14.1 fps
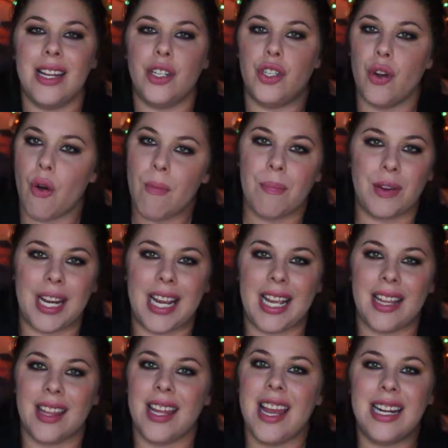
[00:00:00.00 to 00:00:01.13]
Don't
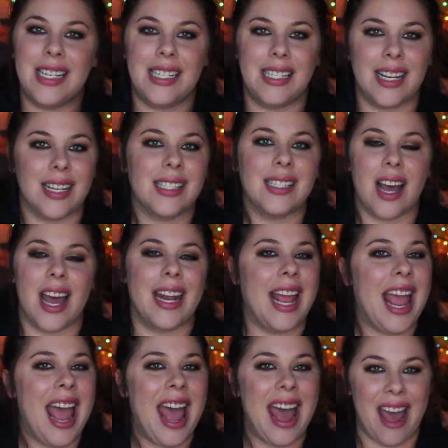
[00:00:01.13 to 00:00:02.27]
Breathe does not
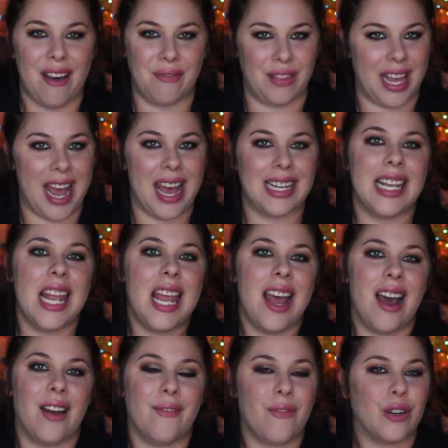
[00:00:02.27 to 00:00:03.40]
have that.
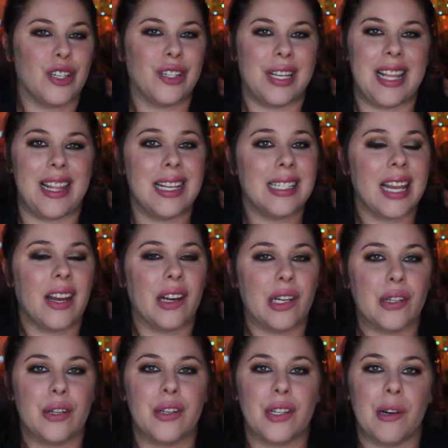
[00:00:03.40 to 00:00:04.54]
Unfortunately, these
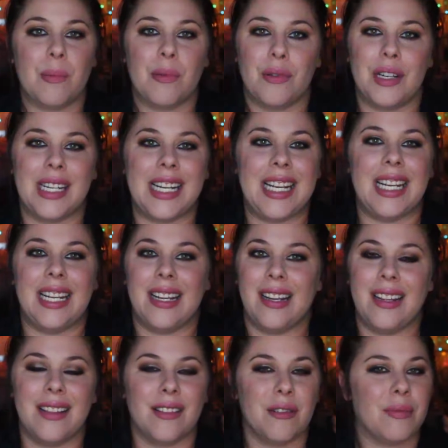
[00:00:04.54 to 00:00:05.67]
characters are
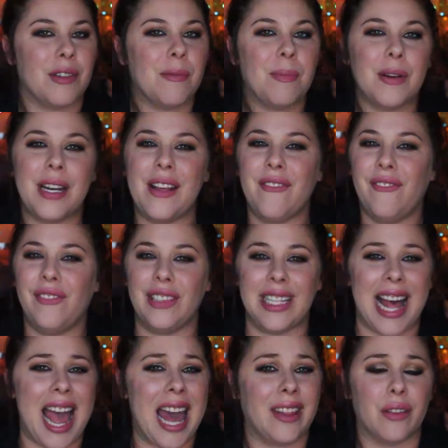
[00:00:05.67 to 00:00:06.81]
they're pretty
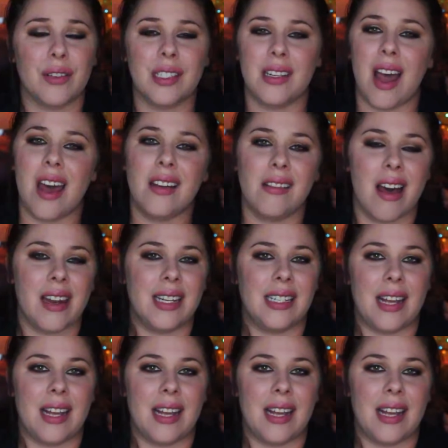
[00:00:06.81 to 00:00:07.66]
flat. There's not a lot of